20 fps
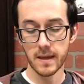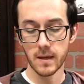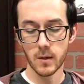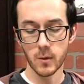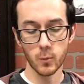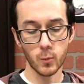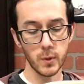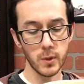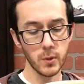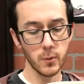
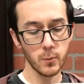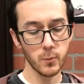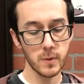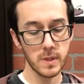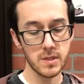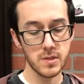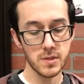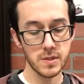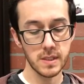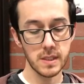Will
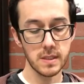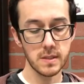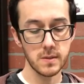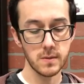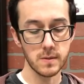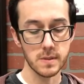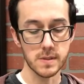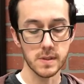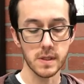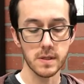reached into
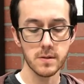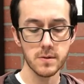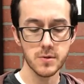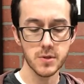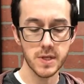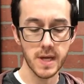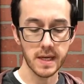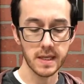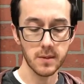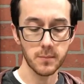his inner
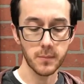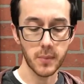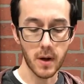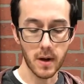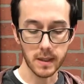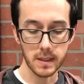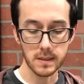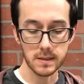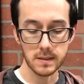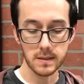jacket
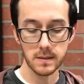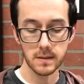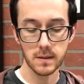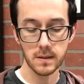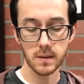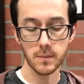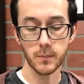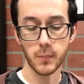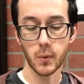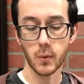pocket
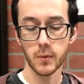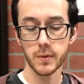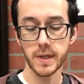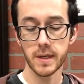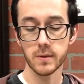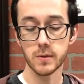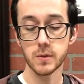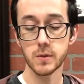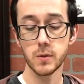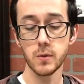and pulled
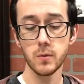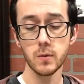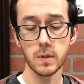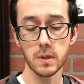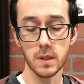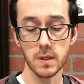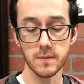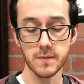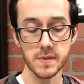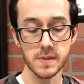out 2
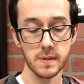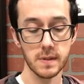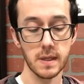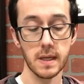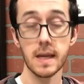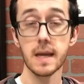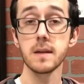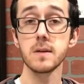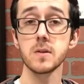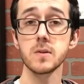gloves
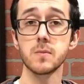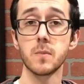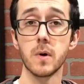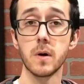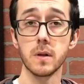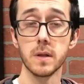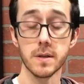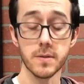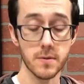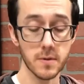and a small
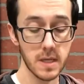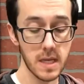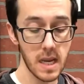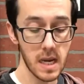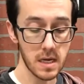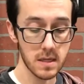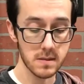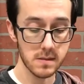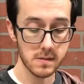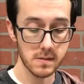leather
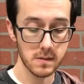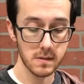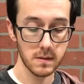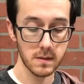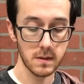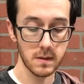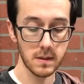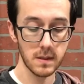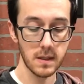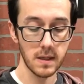case.
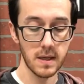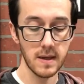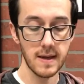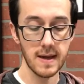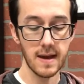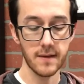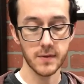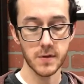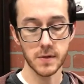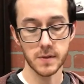
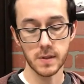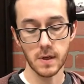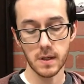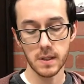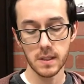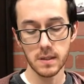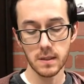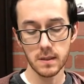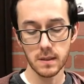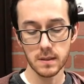After donning
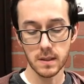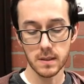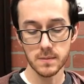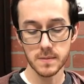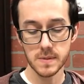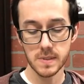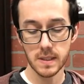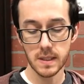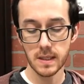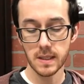the gloves,
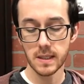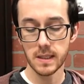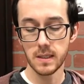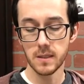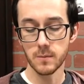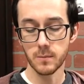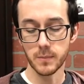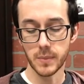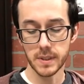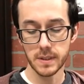he
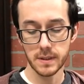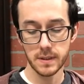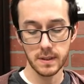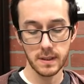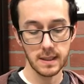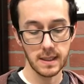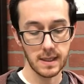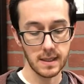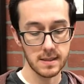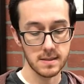unbuttoned the
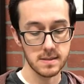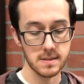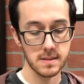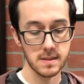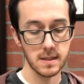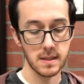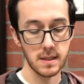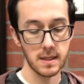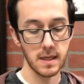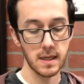case
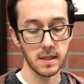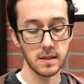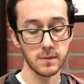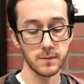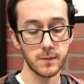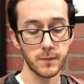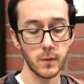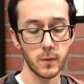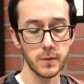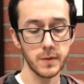and
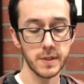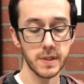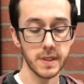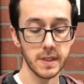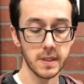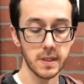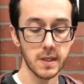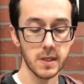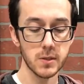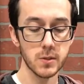unfolded it
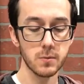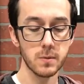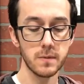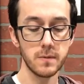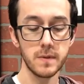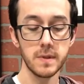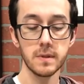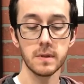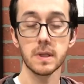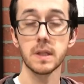to reveal a